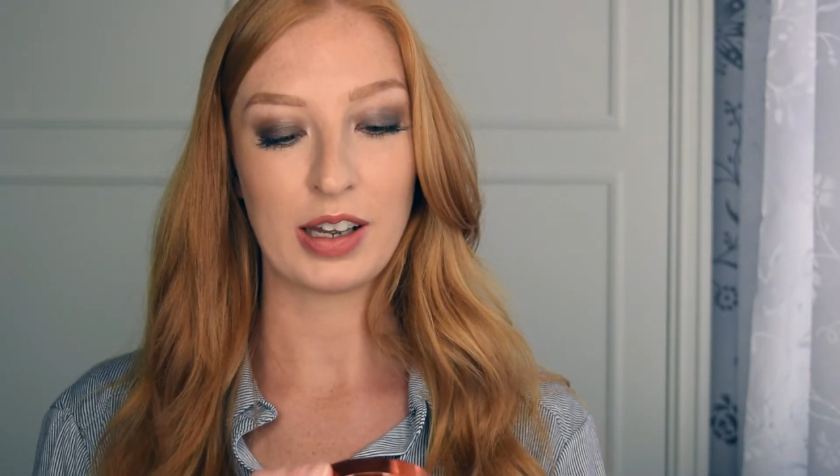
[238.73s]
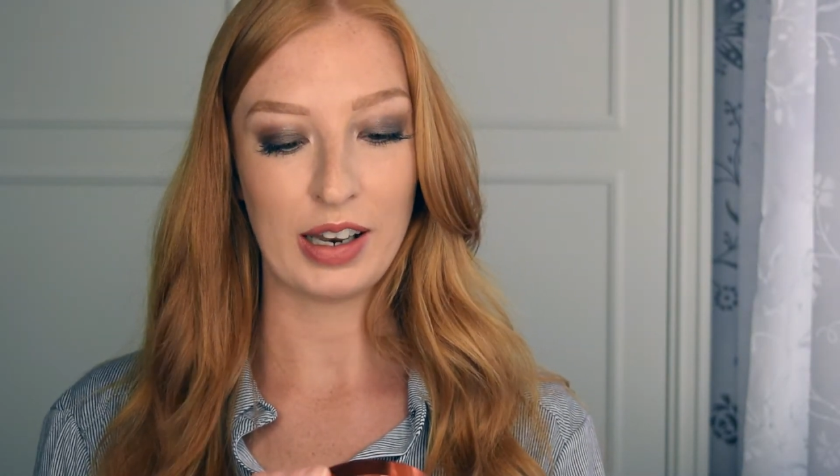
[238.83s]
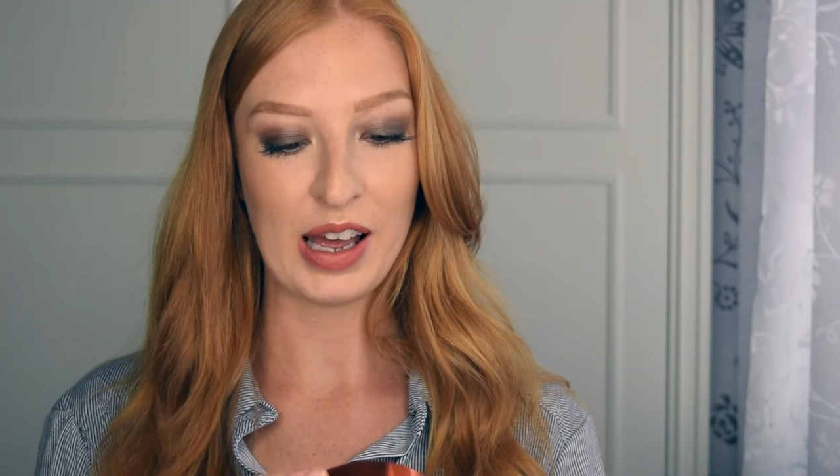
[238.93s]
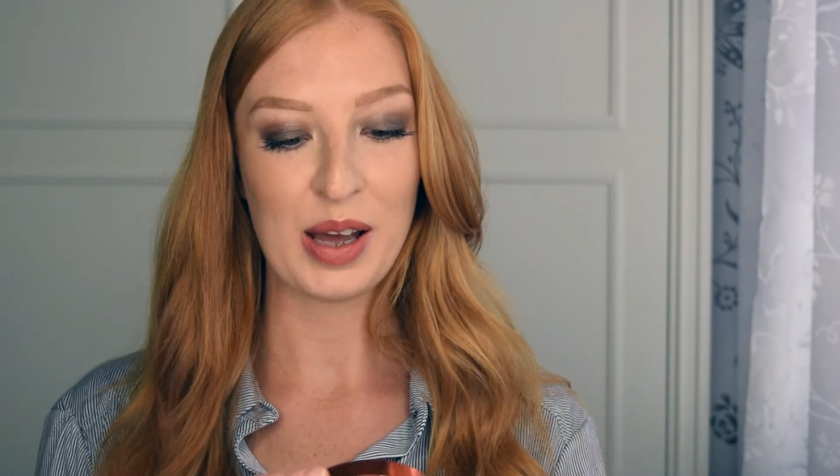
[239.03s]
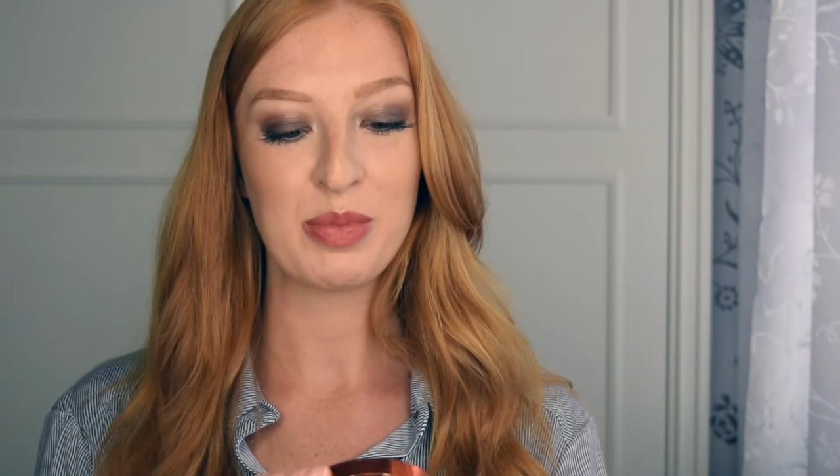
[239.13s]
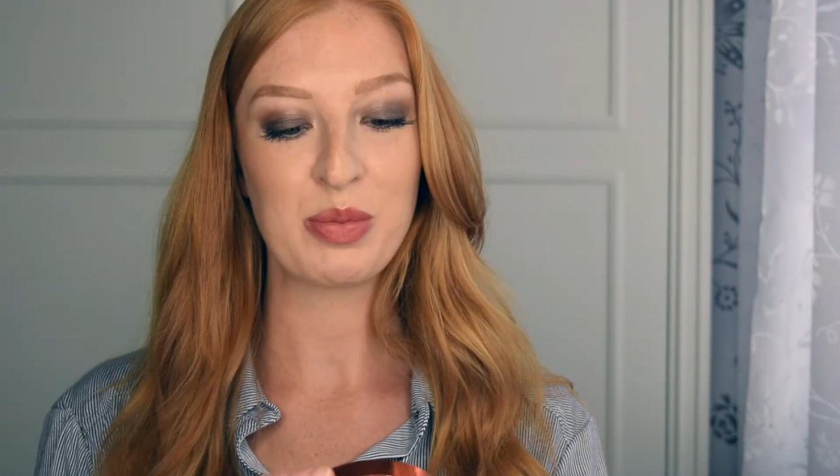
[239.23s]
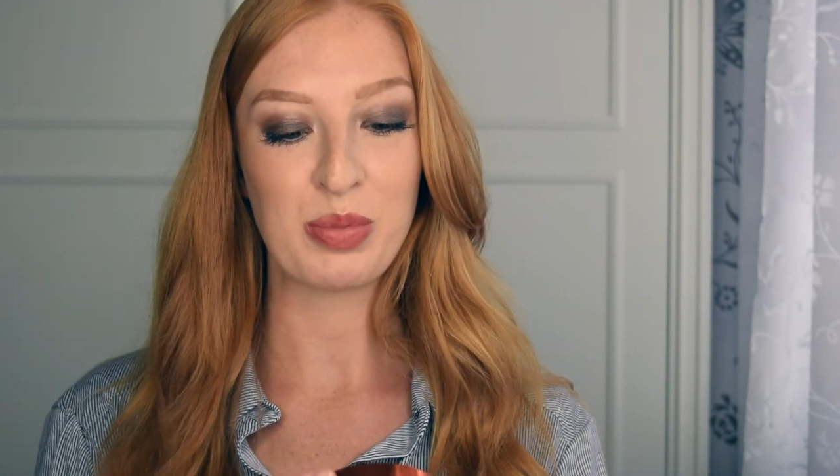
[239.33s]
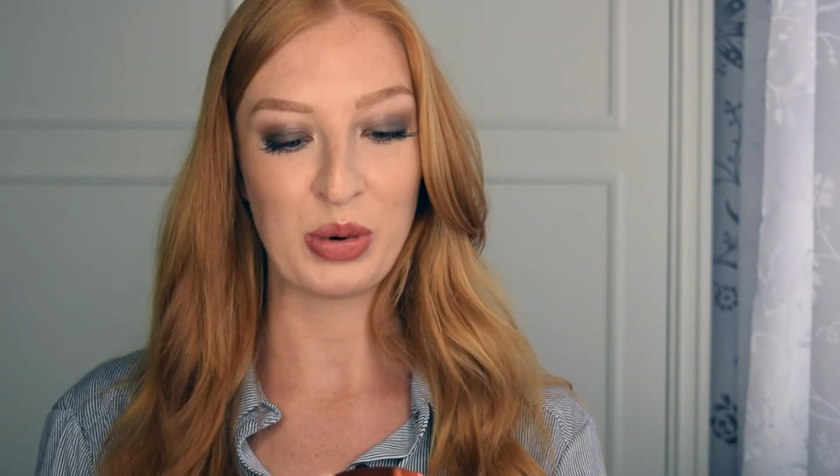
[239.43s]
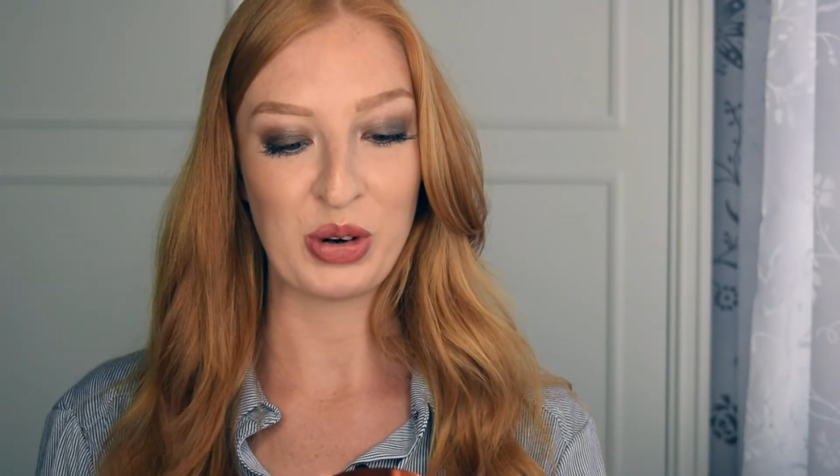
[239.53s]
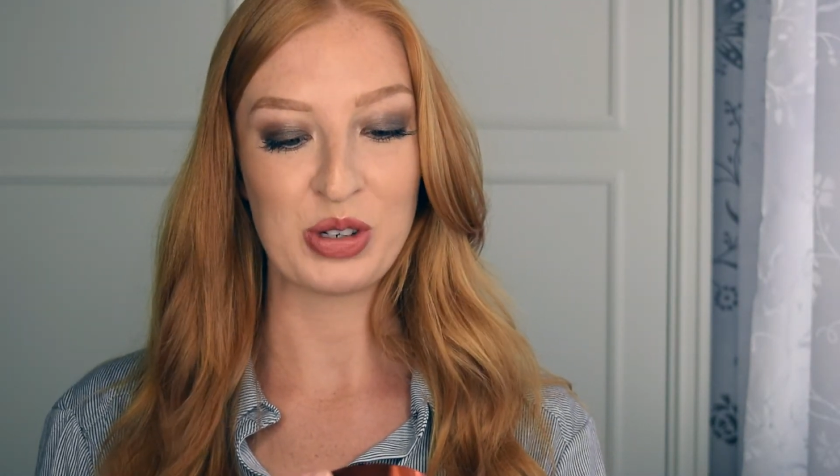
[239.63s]
Glam
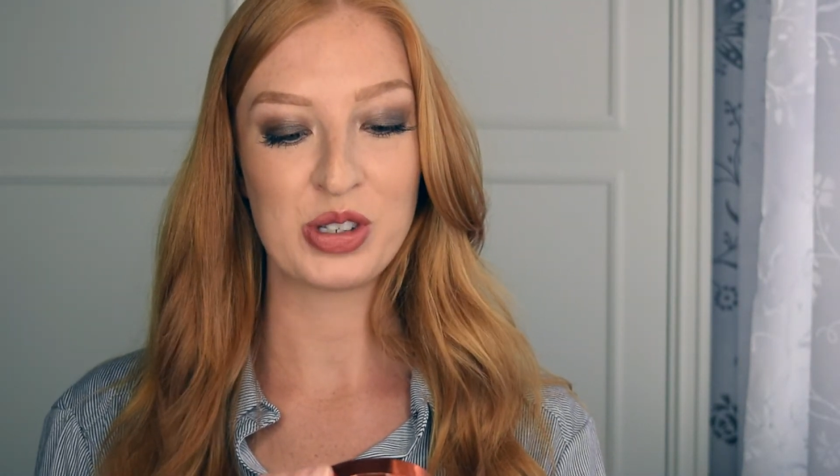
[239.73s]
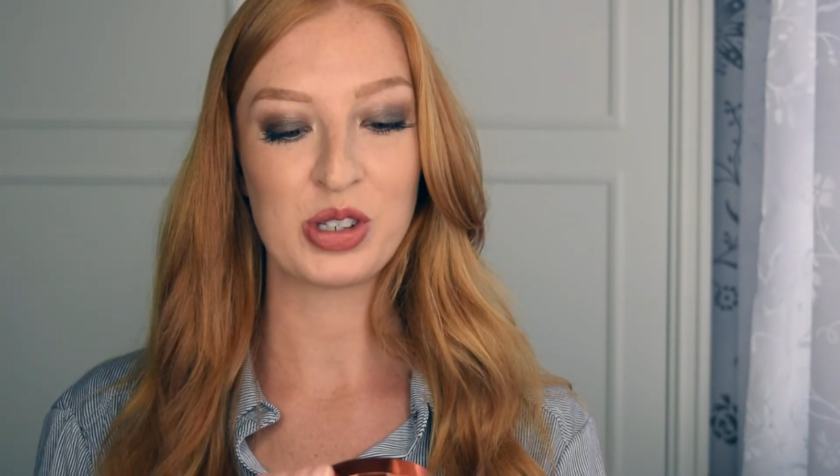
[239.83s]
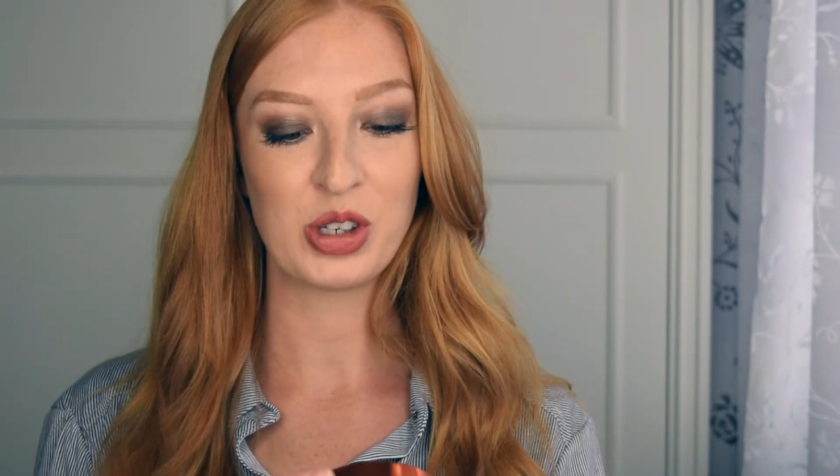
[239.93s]
Bronze